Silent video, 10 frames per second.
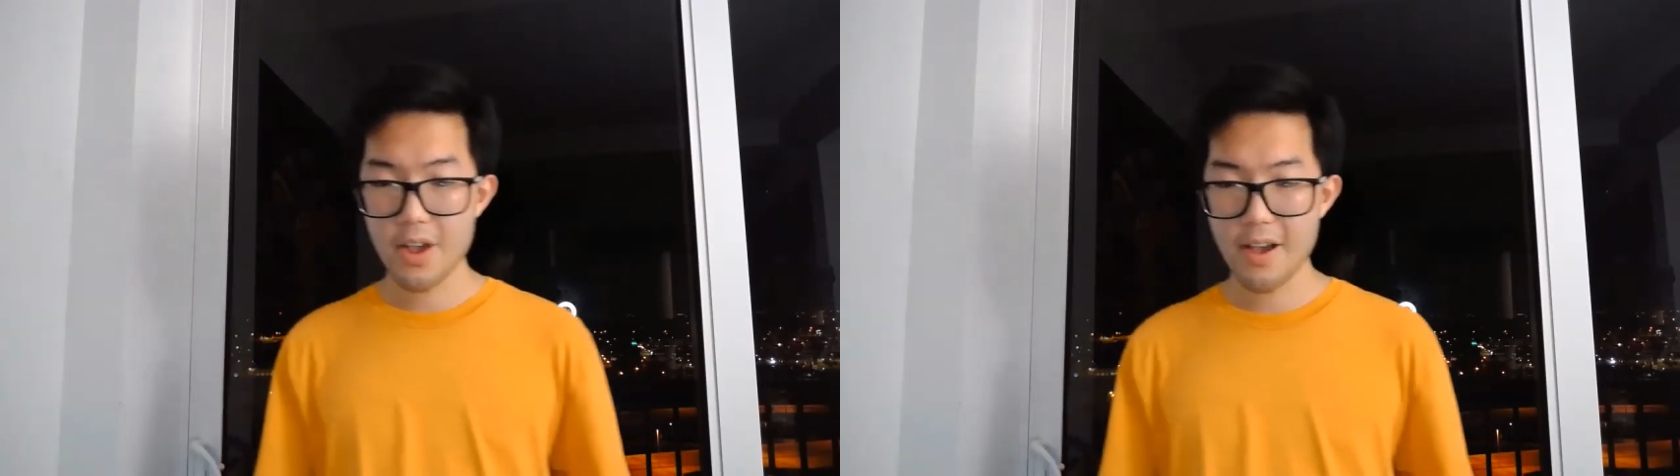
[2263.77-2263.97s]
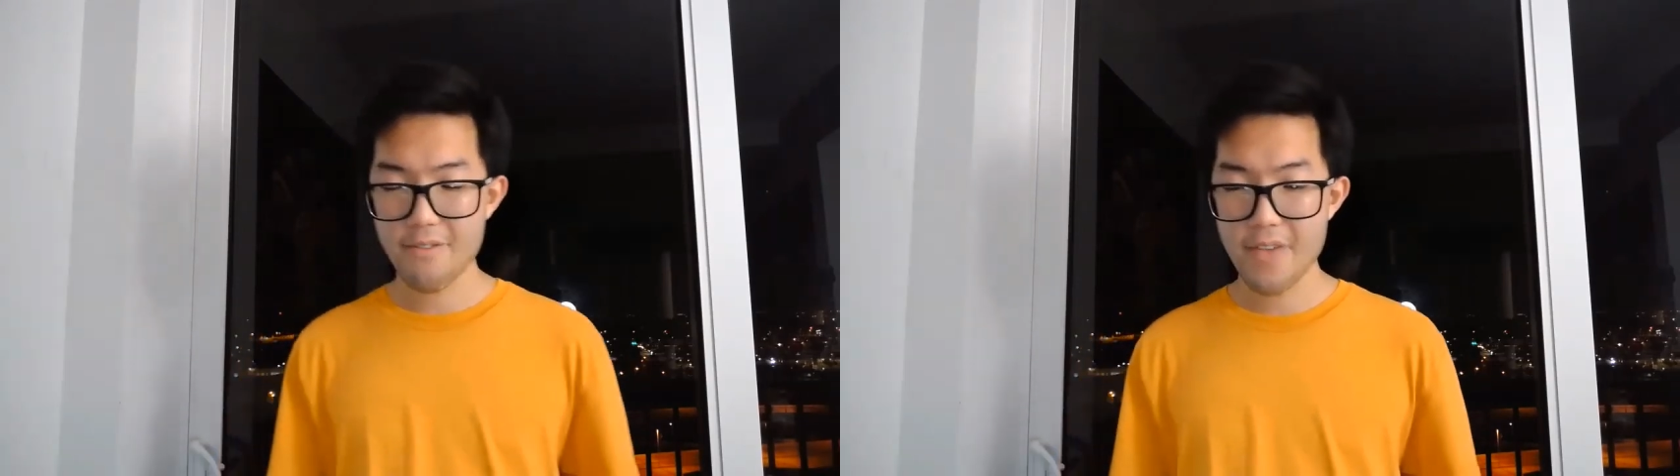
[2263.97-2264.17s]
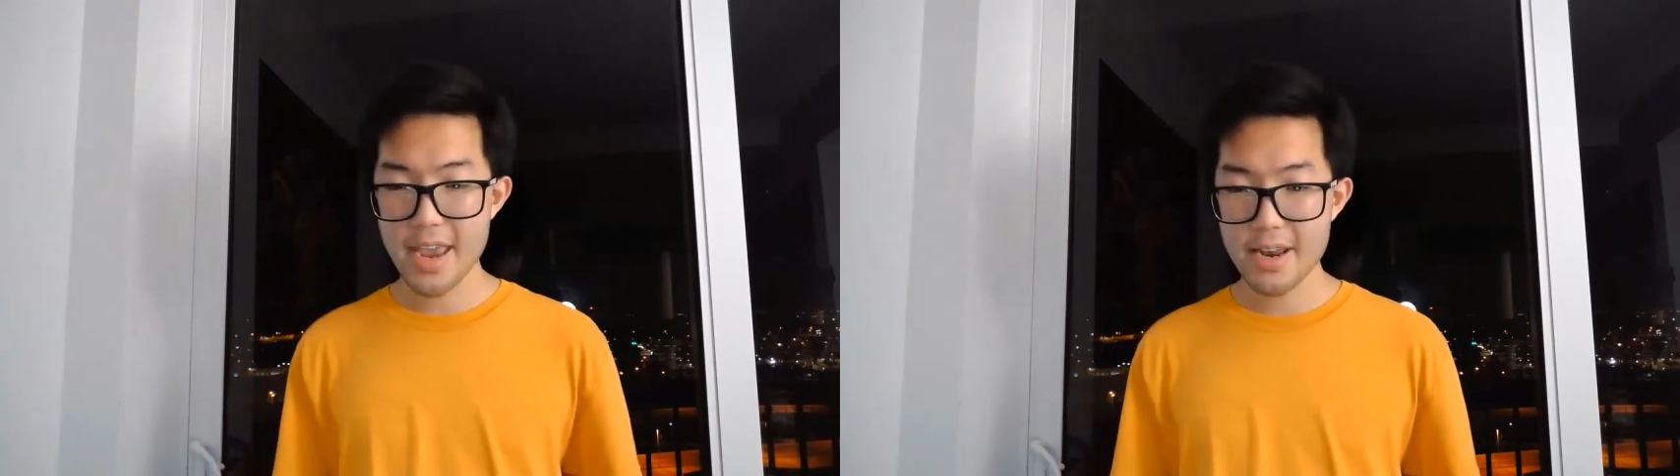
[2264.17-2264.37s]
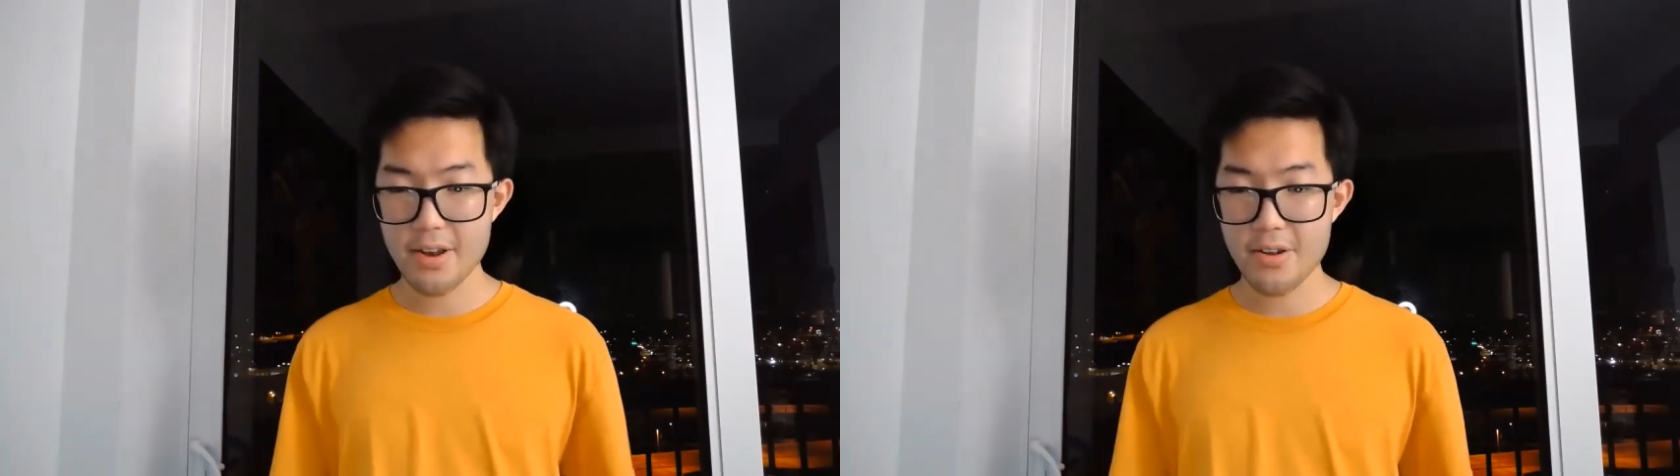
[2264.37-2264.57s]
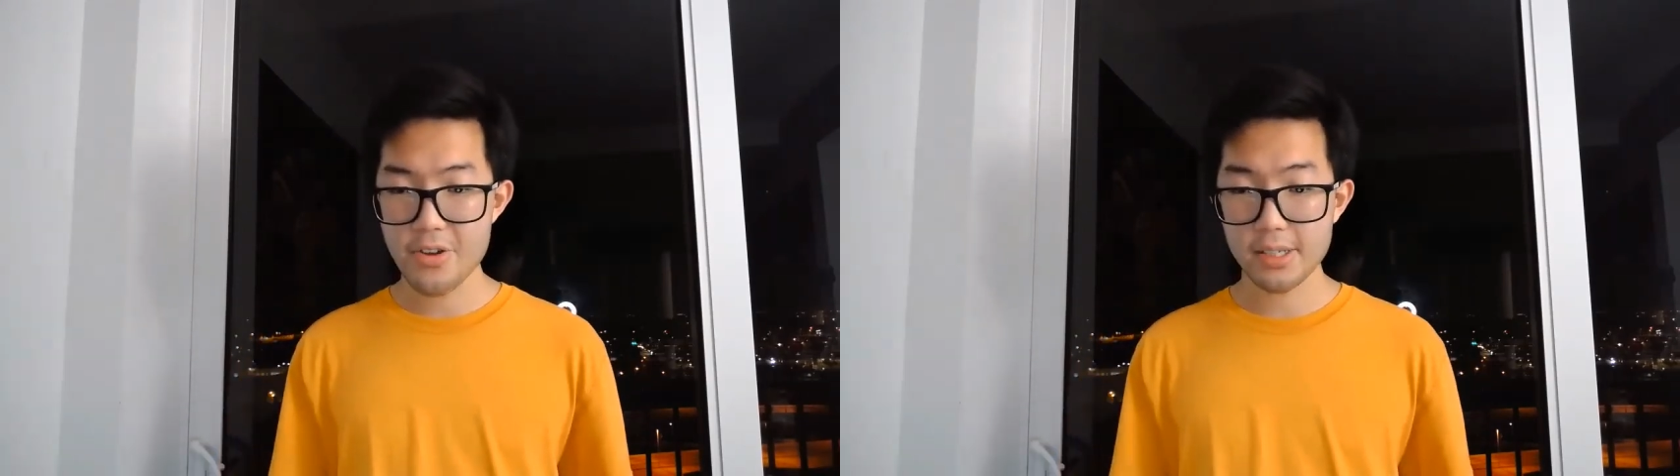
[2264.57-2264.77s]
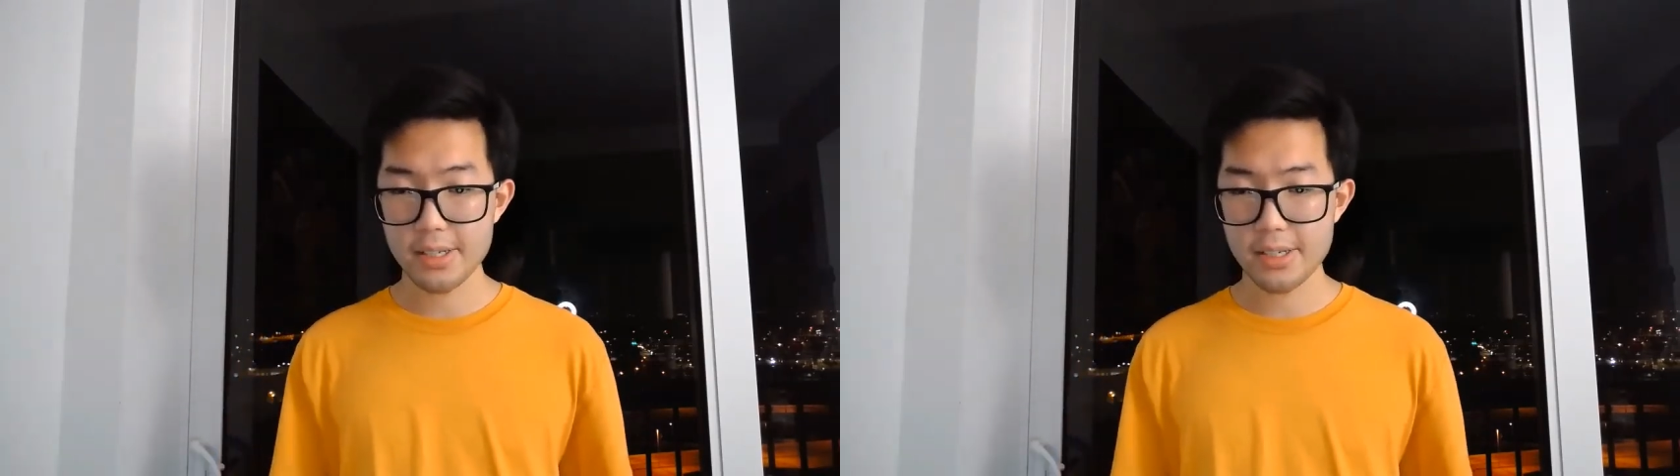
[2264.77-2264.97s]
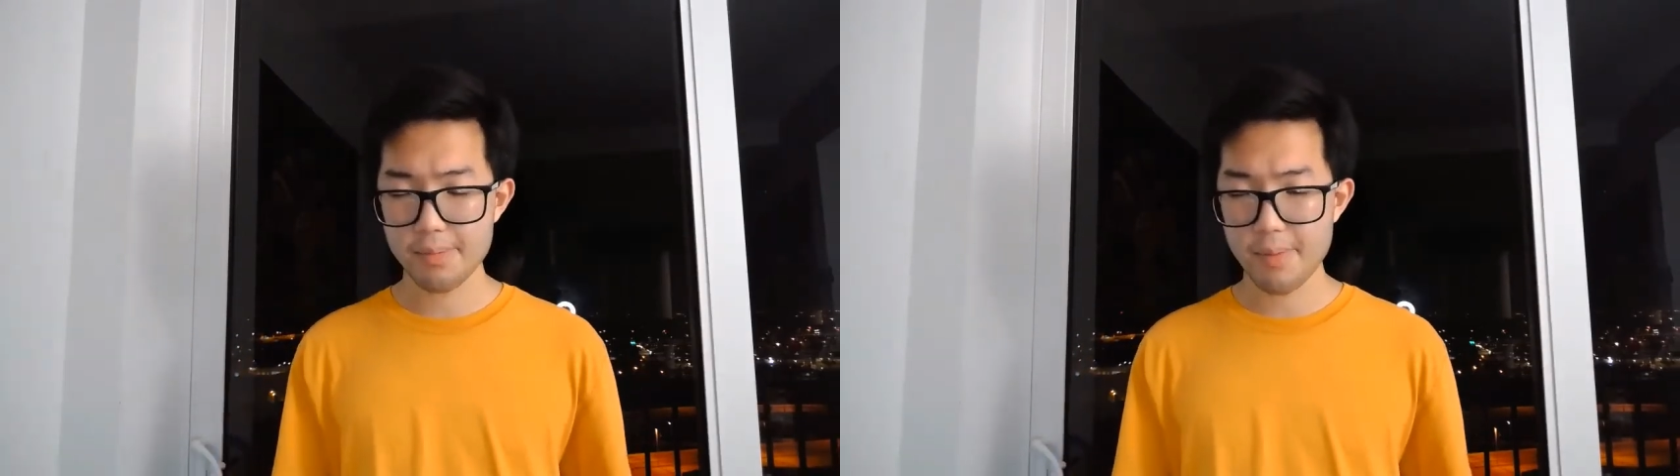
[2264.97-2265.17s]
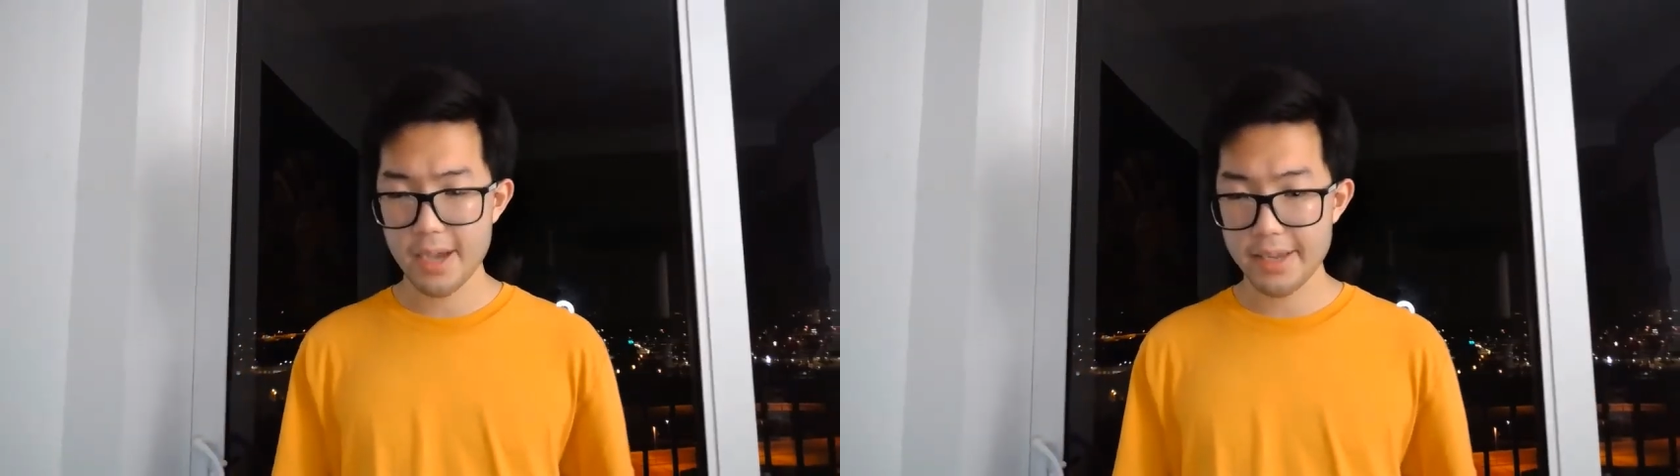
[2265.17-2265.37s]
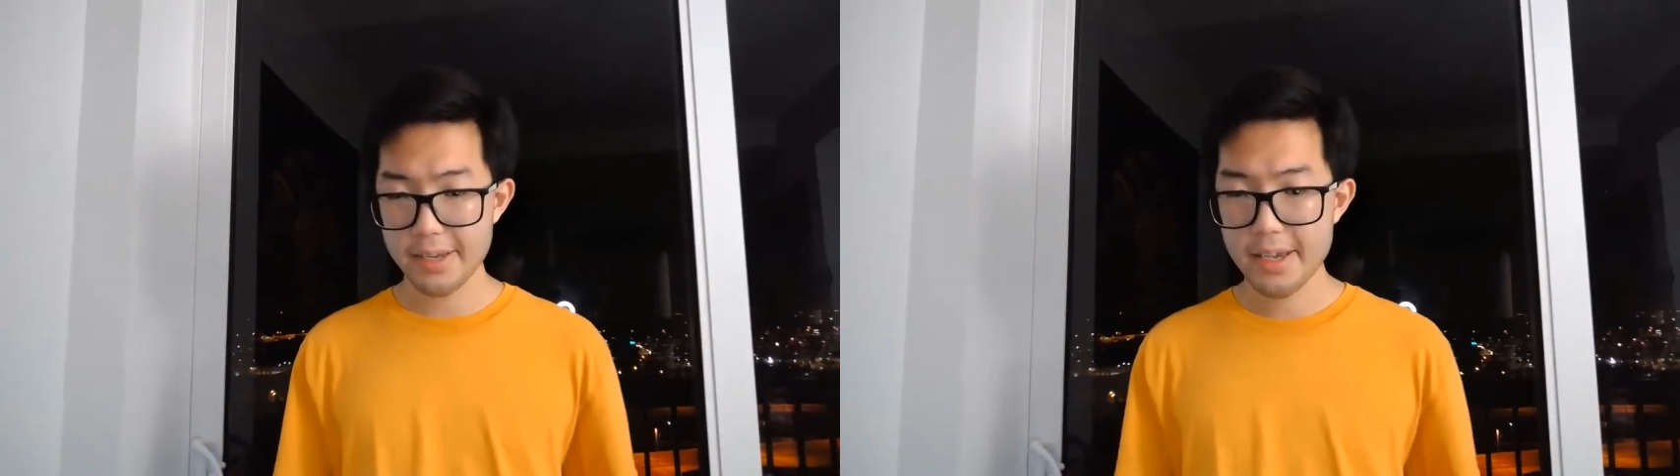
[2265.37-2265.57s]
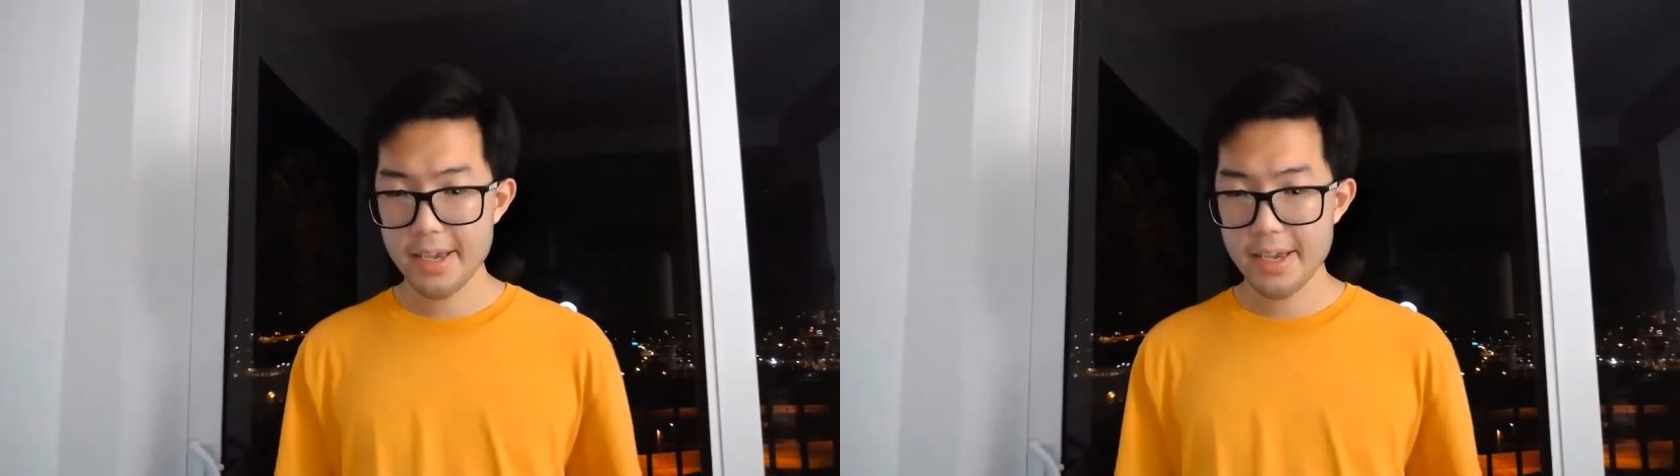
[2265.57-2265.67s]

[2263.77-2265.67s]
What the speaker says: evade justice by